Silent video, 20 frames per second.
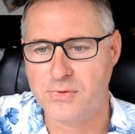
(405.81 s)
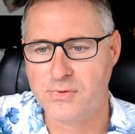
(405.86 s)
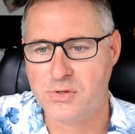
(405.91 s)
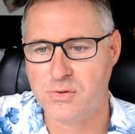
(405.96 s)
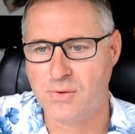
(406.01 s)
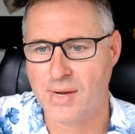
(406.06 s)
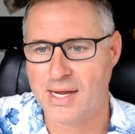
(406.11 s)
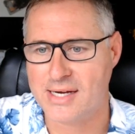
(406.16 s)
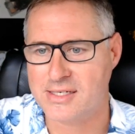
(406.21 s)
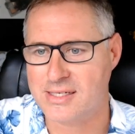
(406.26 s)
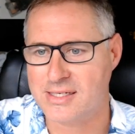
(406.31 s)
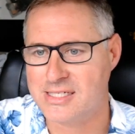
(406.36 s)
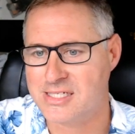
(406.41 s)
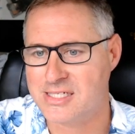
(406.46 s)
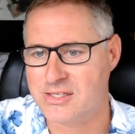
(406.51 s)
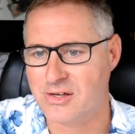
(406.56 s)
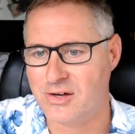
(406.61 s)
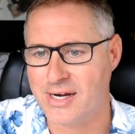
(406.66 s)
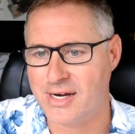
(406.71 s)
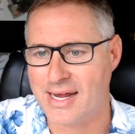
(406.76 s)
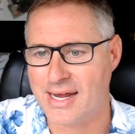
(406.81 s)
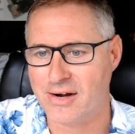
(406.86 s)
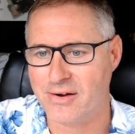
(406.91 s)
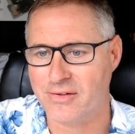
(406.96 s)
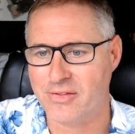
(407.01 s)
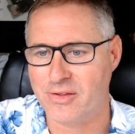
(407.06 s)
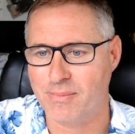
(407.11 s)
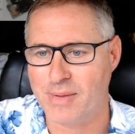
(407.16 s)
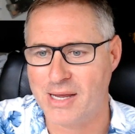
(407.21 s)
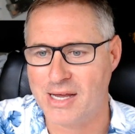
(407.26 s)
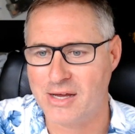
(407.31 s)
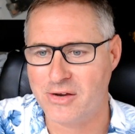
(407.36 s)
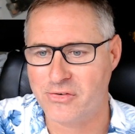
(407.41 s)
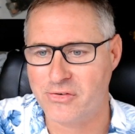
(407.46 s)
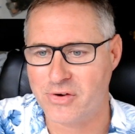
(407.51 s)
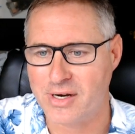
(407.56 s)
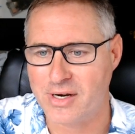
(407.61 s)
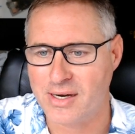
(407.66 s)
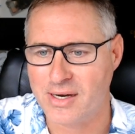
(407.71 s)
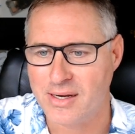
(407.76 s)
to actually slide out on the
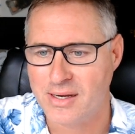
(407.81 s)
boundary,